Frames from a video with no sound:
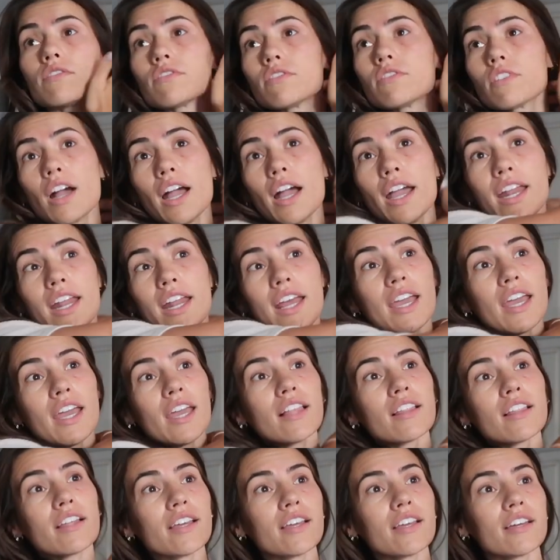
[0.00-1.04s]

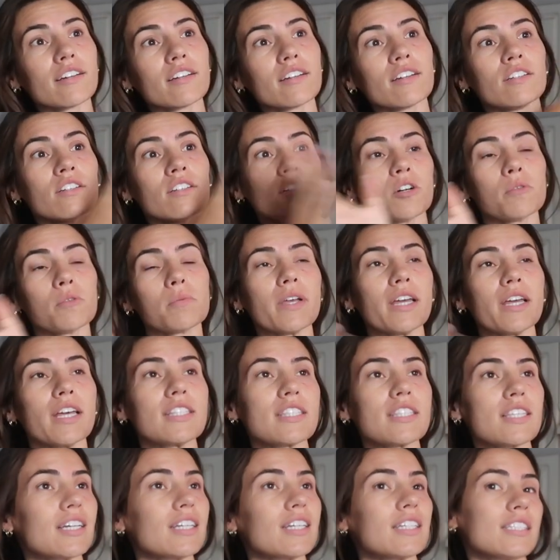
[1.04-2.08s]
Friday, like, no
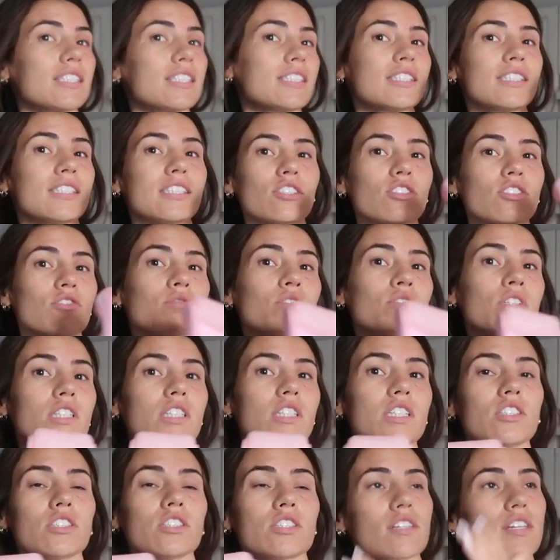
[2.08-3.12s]
plans. Like, this is
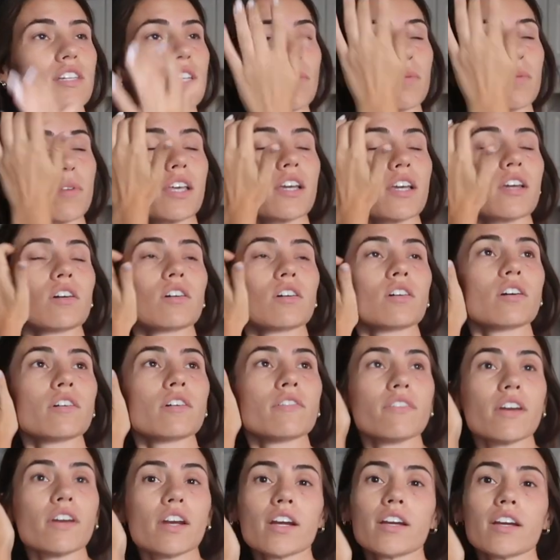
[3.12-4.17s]
really just gonna be like a
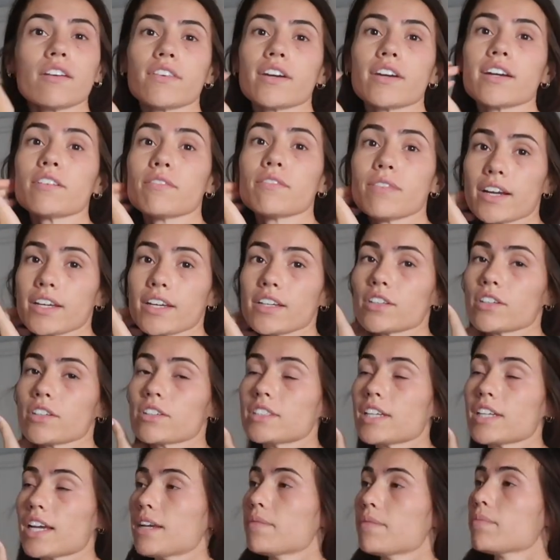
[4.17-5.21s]
very, very regular
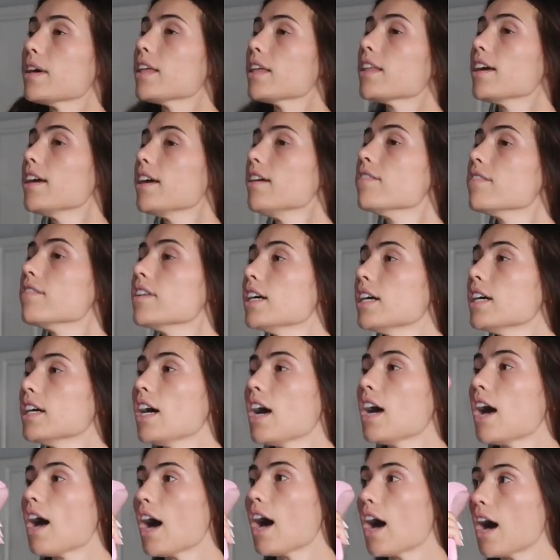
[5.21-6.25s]
day in my life.
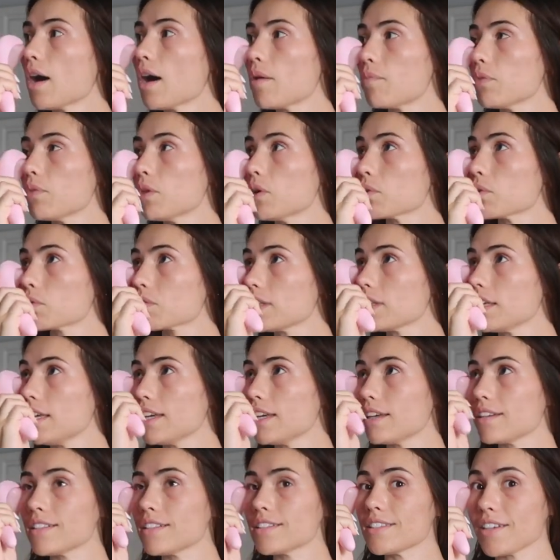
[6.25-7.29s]
The
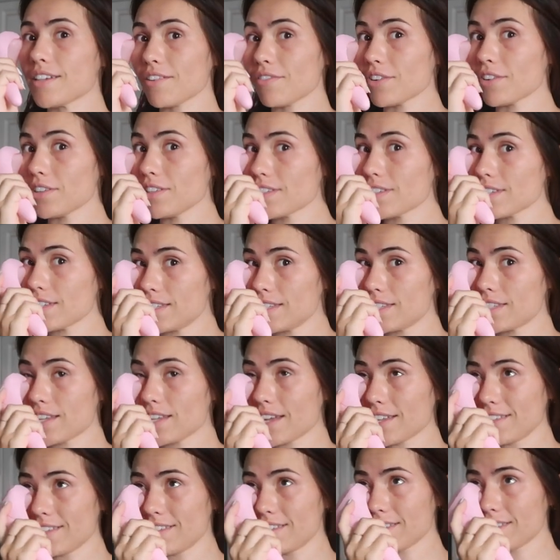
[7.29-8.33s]
only difference is
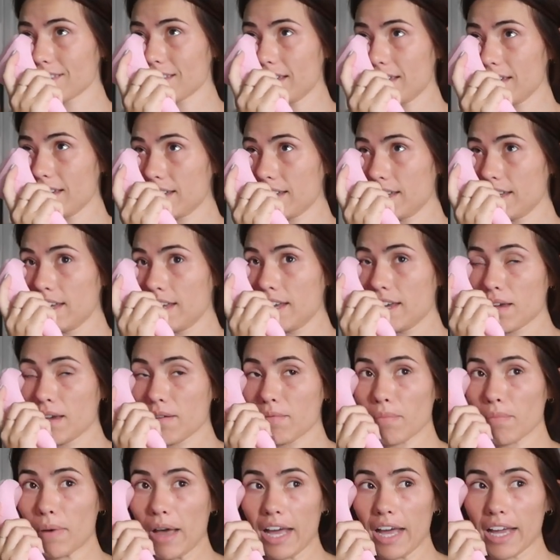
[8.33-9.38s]
Seth is like
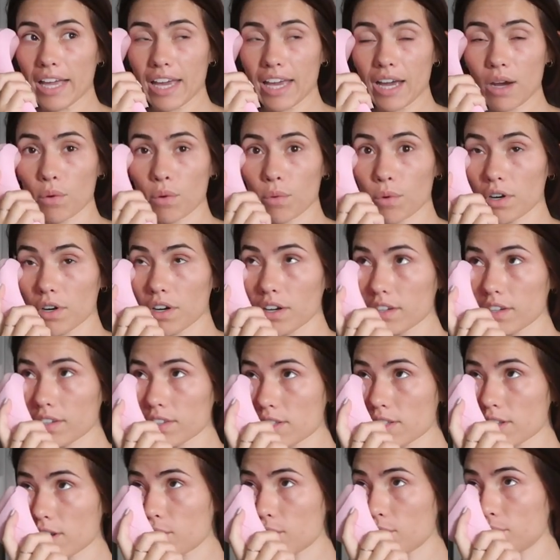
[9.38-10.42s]
back at work,
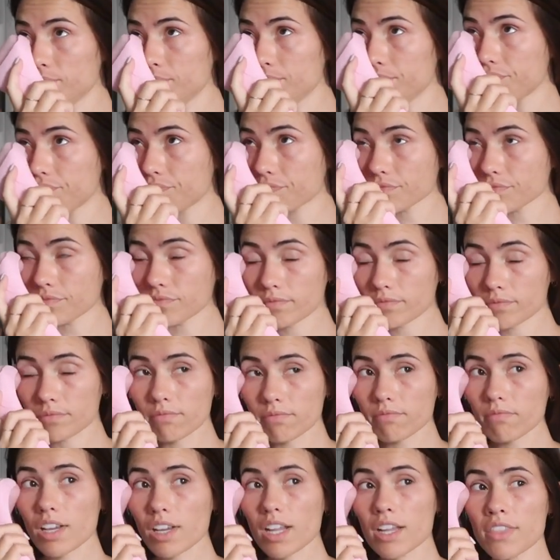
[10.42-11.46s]
so
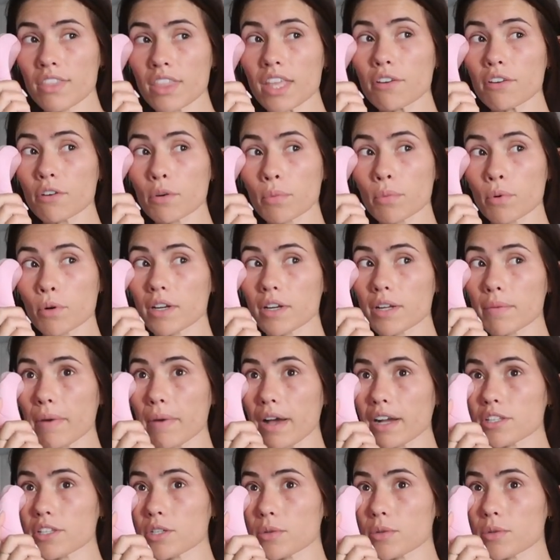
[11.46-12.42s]
they reported back